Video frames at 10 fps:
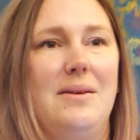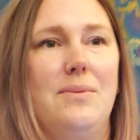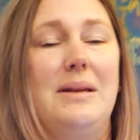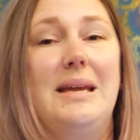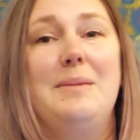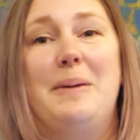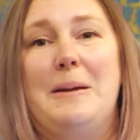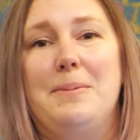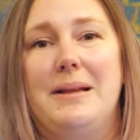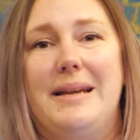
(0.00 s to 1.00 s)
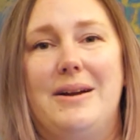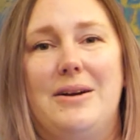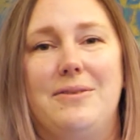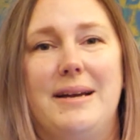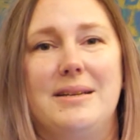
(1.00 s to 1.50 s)
We need people
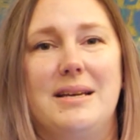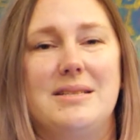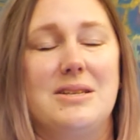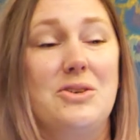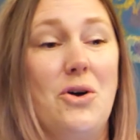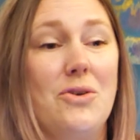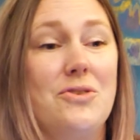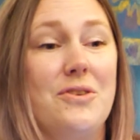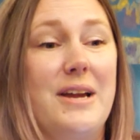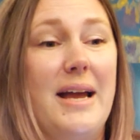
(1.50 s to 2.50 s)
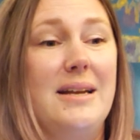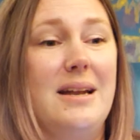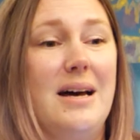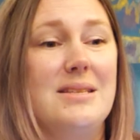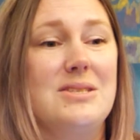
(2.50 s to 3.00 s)
around us, and God created
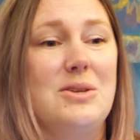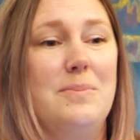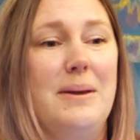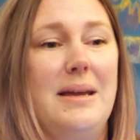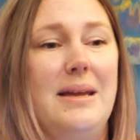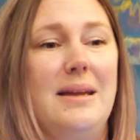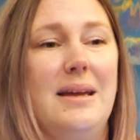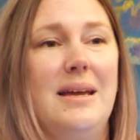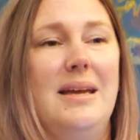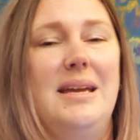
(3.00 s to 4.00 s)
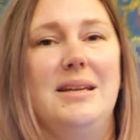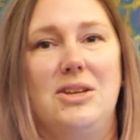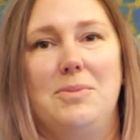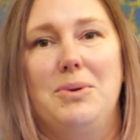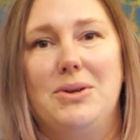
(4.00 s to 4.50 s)
us to be in
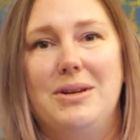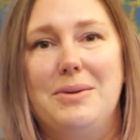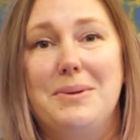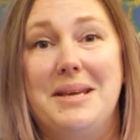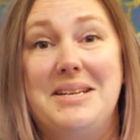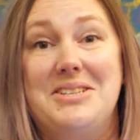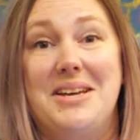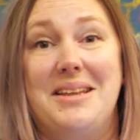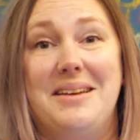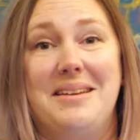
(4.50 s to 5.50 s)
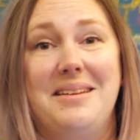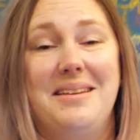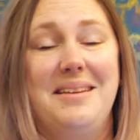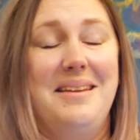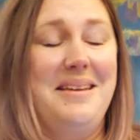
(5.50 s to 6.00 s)
community with each other.
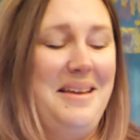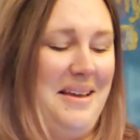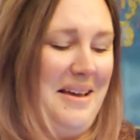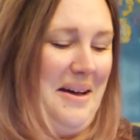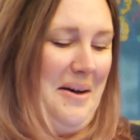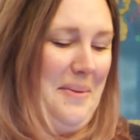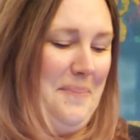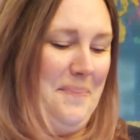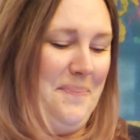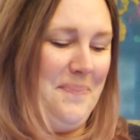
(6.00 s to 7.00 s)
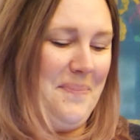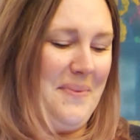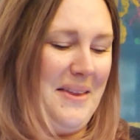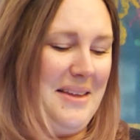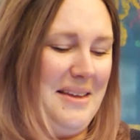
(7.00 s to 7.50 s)
And
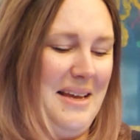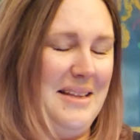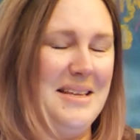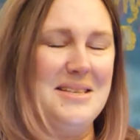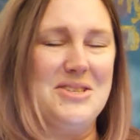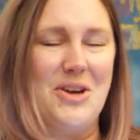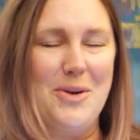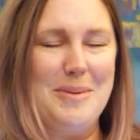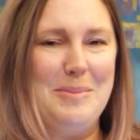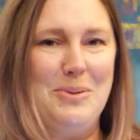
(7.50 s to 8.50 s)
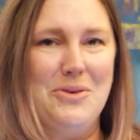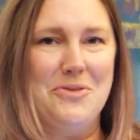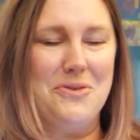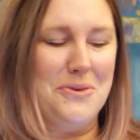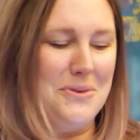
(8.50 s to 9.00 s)
there's so many
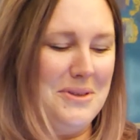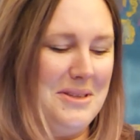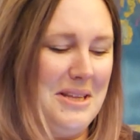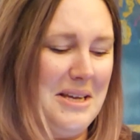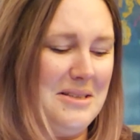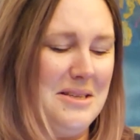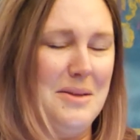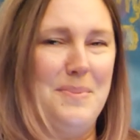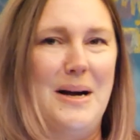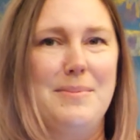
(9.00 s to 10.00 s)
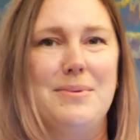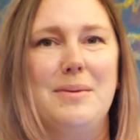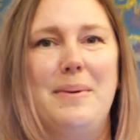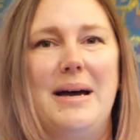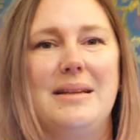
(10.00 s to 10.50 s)
beautiful things in the Bible
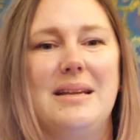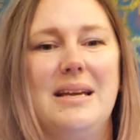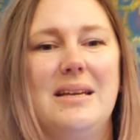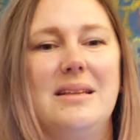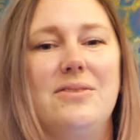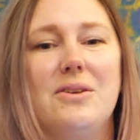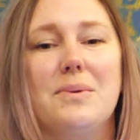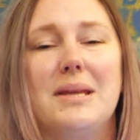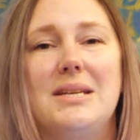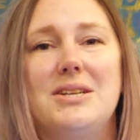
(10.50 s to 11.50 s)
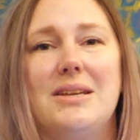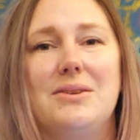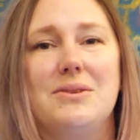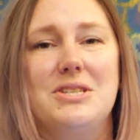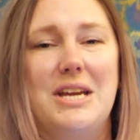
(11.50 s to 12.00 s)
about living with each
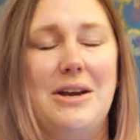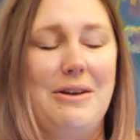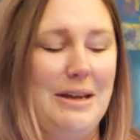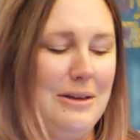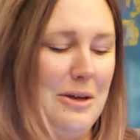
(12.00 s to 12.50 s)
other and sharing in